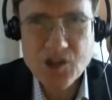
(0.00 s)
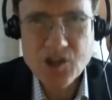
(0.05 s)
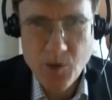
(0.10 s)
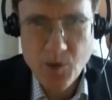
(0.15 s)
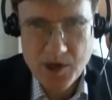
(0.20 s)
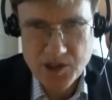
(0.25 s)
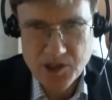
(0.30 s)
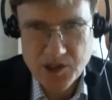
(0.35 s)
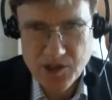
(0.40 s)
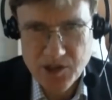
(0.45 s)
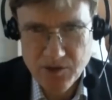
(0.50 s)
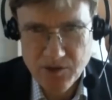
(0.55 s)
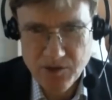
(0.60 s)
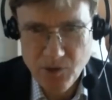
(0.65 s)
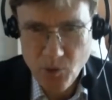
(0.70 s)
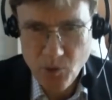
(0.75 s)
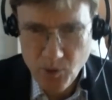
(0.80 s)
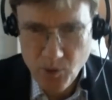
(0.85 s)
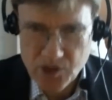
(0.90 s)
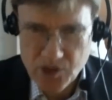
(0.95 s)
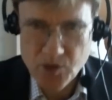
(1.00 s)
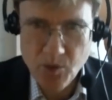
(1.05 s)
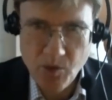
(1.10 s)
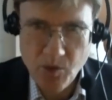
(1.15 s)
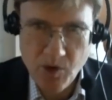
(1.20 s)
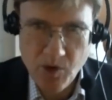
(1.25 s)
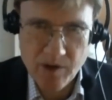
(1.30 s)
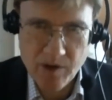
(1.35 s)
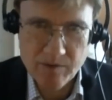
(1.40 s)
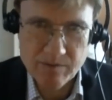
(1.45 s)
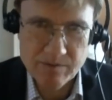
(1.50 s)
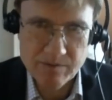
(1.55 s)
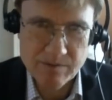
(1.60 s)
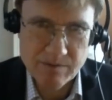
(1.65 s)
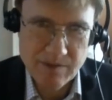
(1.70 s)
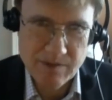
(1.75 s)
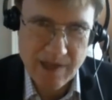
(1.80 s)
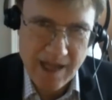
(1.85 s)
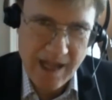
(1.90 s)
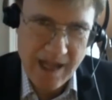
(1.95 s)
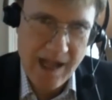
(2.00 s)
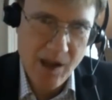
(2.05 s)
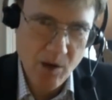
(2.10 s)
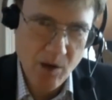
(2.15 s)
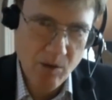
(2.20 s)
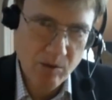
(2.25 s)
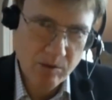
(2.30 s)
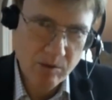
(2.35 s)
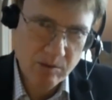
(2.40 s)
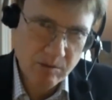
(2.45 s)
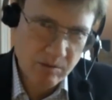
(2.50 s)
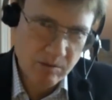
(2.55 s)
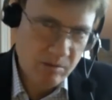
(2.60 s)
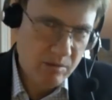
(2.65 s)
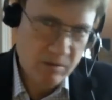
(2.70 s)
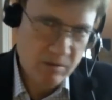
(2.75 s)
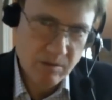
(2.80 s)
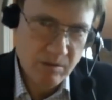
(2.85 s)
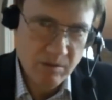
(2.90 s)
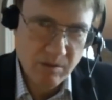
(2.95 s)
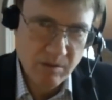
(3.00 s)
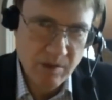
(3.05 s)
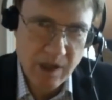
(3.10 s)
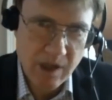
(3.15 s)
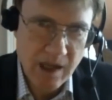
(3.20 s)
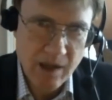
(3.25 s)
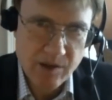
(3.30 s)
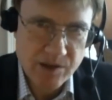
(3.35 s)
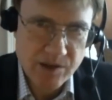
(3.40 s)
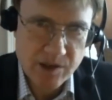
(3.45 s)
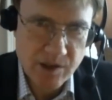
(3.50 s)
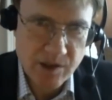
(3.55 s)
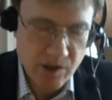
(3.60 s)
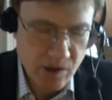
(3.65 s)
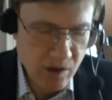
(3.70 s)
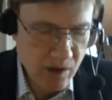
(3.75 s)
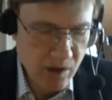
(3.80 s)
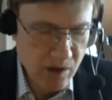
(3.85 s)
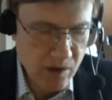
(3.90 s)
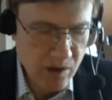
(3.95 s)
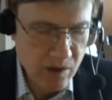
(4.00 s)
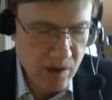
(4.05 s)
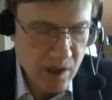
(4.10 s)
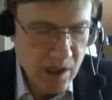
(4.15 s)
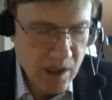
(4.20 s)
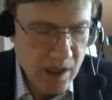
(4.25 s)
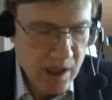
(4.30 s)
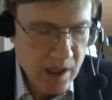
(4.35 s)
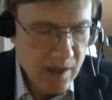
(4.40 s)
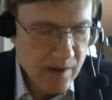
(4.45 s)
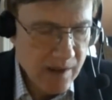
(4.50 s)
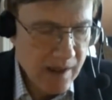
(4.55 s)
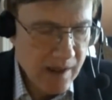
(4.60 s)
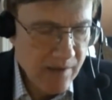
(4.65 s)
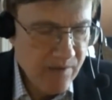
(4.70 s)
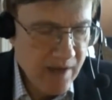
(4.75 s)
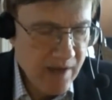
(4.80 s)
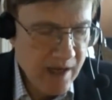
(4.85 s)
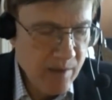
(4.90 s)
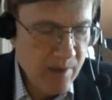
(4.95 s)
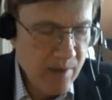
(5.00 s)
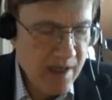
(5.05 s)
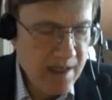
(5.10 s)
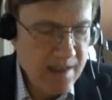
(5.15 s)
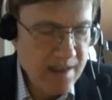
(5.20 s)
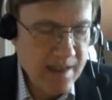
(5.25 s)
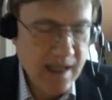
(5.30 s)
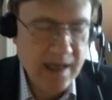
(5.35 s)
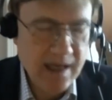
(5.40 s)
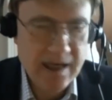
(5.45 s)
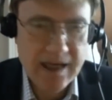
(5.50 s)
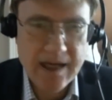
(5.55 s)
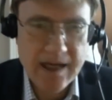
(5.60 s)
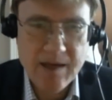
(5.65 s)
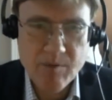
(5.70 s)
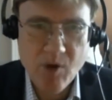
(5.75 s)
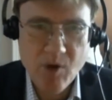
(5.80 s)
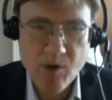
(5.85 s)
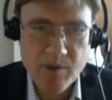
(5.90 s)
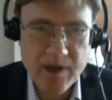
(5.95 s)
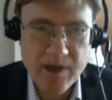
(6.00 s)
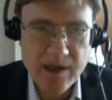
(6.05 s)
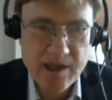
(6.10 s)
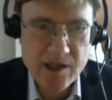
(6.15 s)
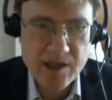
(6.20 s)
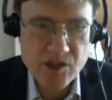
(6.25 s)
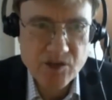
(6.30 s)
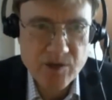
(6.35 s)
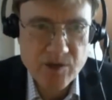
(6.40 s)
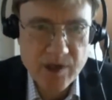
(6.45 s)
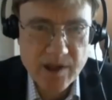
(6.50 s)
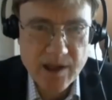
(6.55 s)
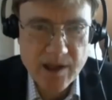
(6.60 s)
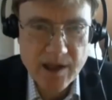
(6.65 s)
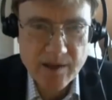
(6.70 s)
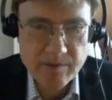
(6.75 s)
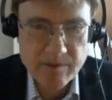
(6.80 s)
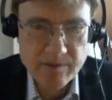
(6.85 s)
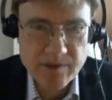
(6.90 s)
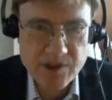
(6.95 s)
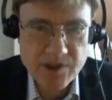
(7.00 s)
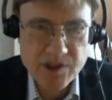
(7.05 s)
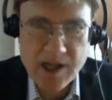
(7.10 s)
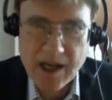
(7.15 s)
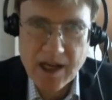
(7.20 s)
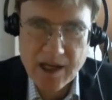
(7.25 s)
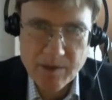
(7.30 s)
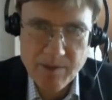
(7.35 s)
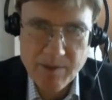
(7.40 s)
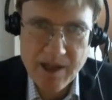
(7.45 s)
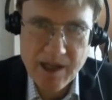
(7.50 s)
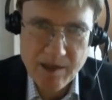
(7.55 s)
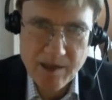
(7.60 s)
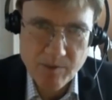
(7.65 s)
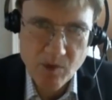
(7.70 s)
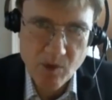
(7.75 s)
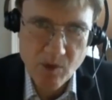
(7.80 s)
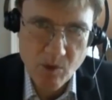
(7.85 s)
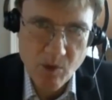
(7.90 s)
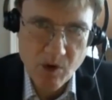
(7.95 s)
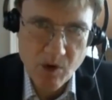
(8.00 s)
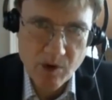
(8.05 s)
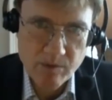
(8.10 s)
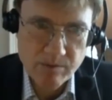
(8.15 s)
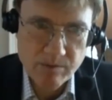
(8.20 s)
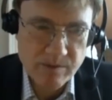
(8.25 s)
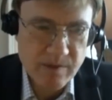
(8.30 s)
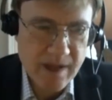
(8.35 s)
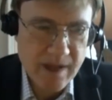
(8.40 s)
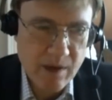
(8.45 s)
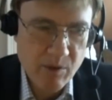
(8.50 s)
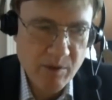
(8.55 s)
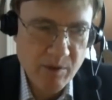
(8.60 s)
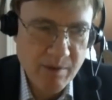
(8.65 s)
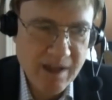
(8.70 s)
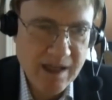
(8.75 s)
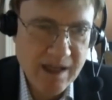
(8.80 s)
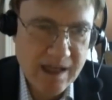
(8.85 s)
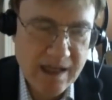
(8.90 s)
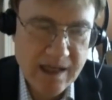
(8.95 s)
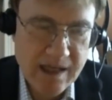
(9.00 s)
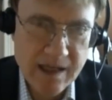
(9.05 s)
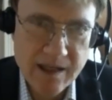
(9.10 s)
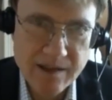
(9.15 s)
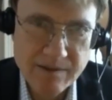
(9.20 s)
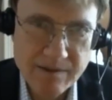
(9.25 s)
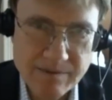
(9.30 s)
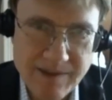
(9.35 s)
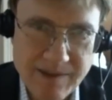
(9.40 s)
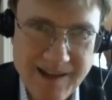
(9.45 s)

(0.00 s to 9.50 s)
a question of which war, how does it occur? If anybody said at any moment in history that there's not going to be any more war, they would be an idiot.